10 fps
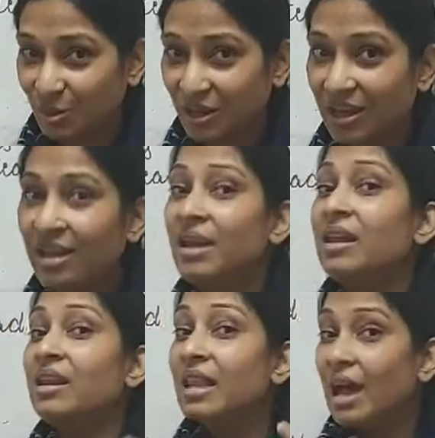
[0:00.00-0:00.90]
Okay,
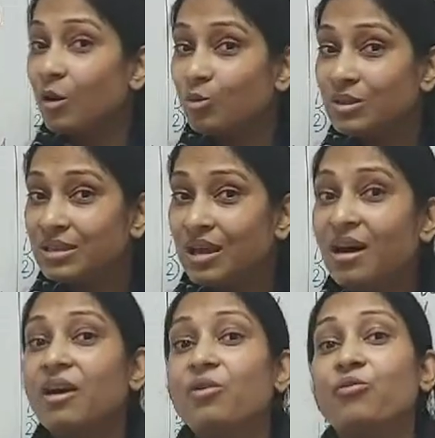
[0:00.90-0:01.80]
nouns
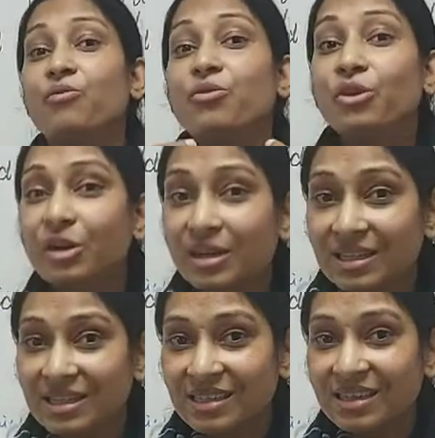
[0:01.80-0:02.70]
are
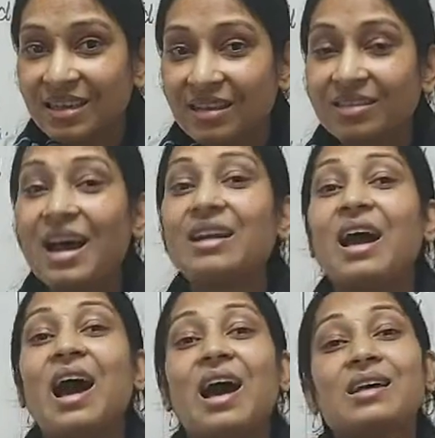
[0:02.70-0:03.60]
words that
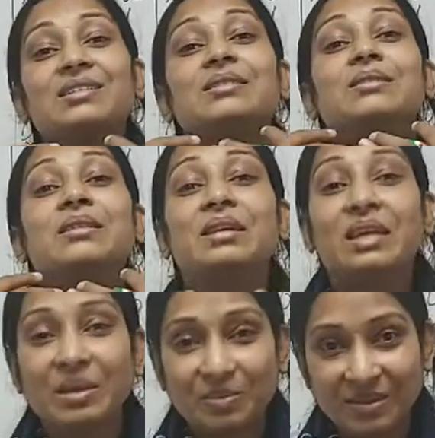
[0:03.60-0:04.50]
has
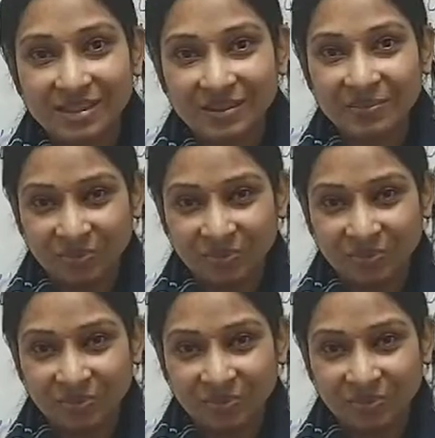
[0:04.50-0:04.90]
names.